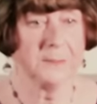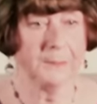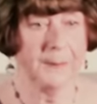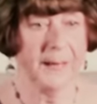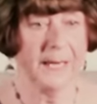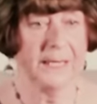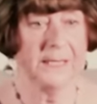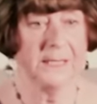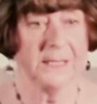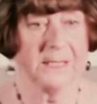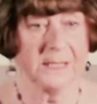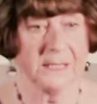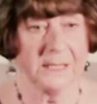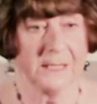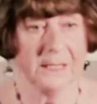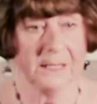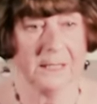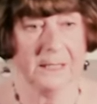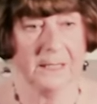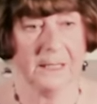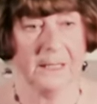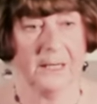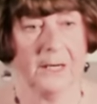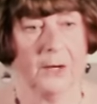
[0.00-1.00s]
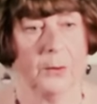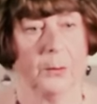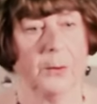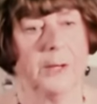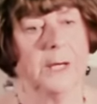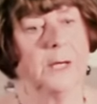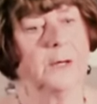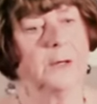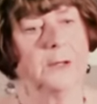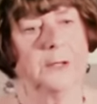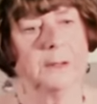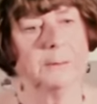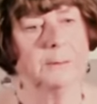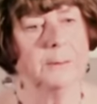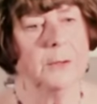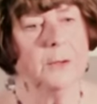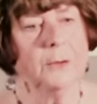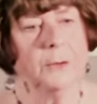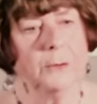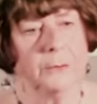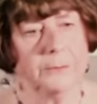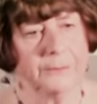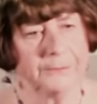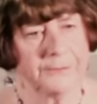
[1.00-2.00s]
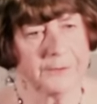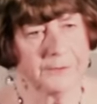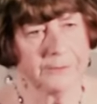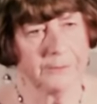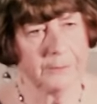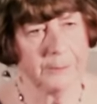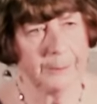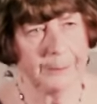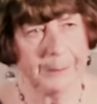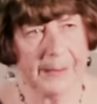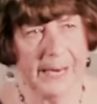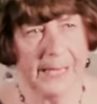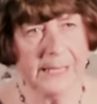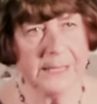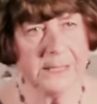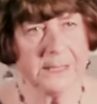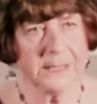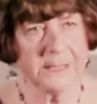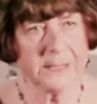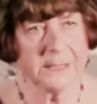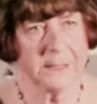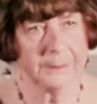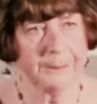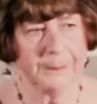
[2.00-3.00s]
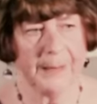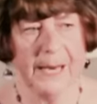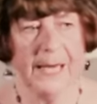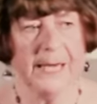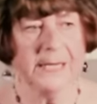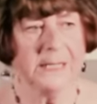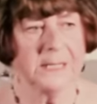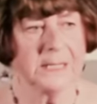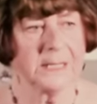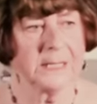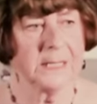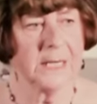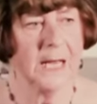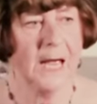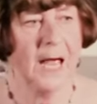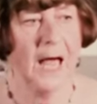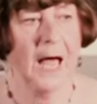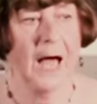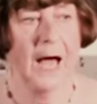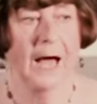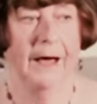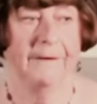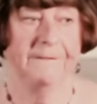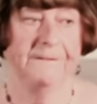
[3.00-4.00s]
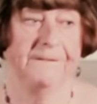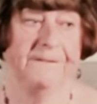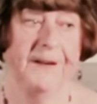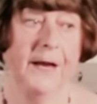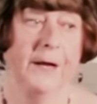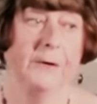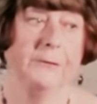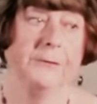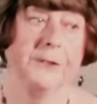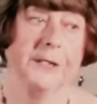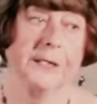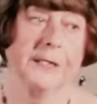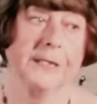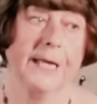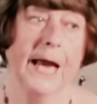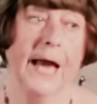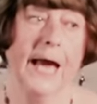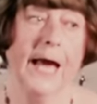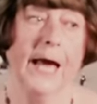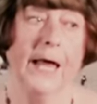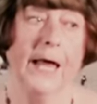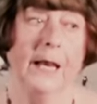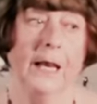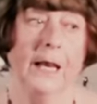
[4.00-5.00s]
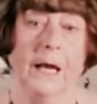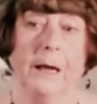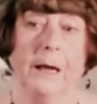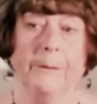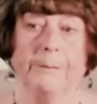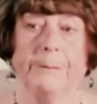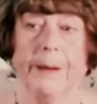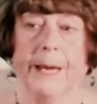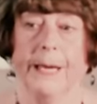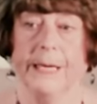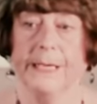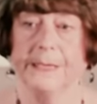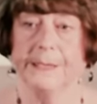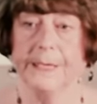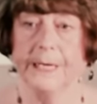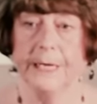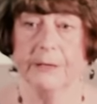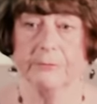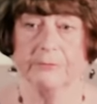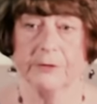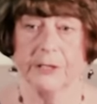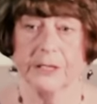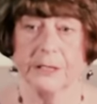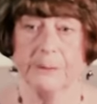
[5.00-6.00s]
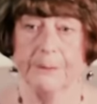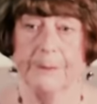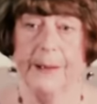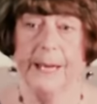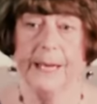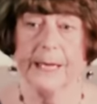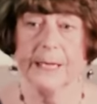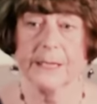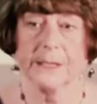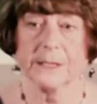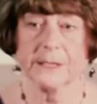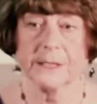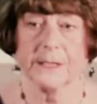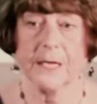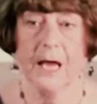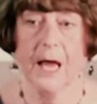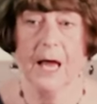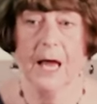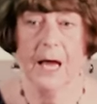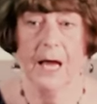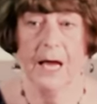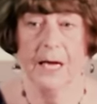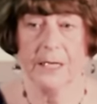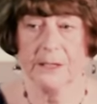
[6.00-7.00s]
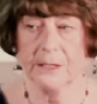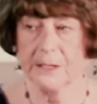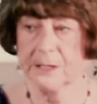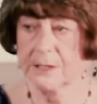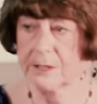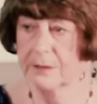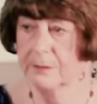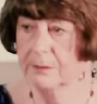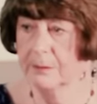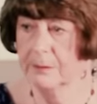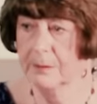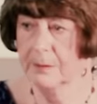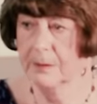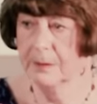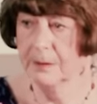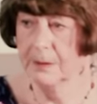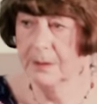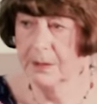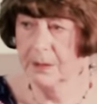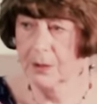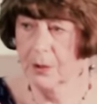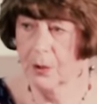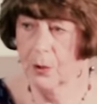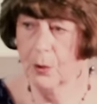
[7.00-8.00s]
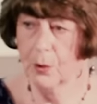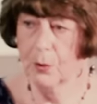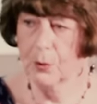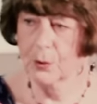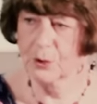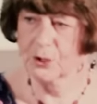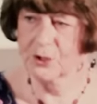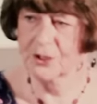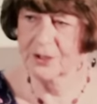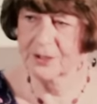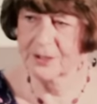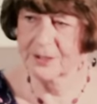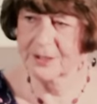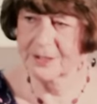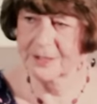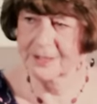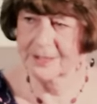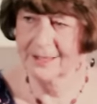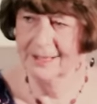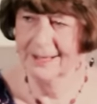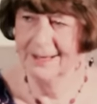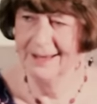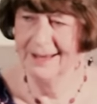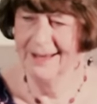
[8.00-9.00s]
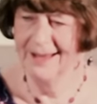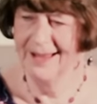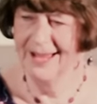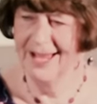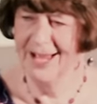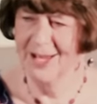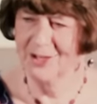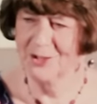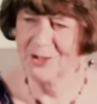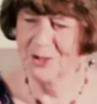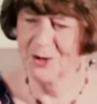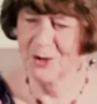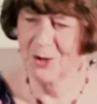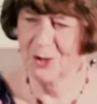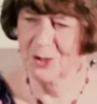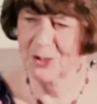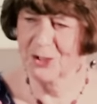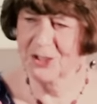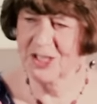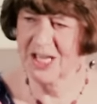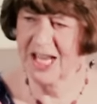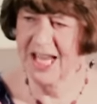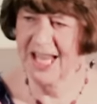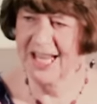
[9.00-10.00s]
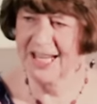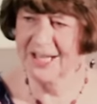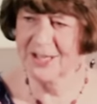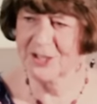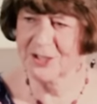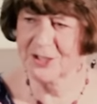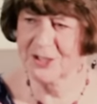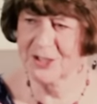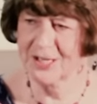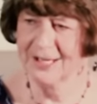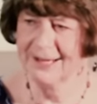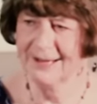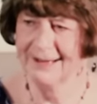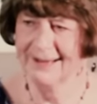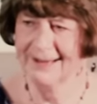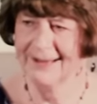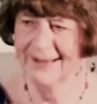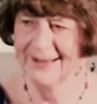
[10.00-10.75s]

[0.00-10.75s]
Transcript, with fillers: a space we could have moved from place to place, have found a gal, paid our respects, had some cautious hedgehog sex,